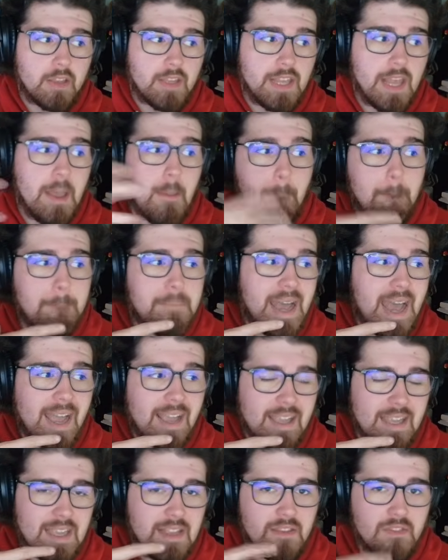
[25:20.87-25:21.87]
get
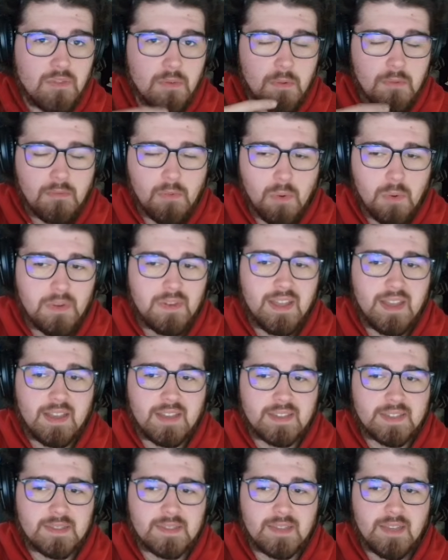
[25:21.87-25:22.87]
back into a
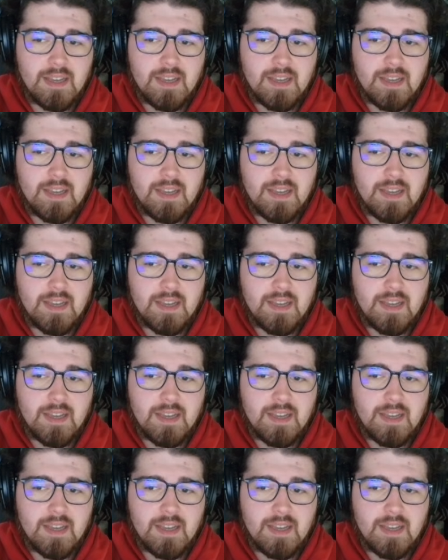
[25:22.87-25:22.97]
vortex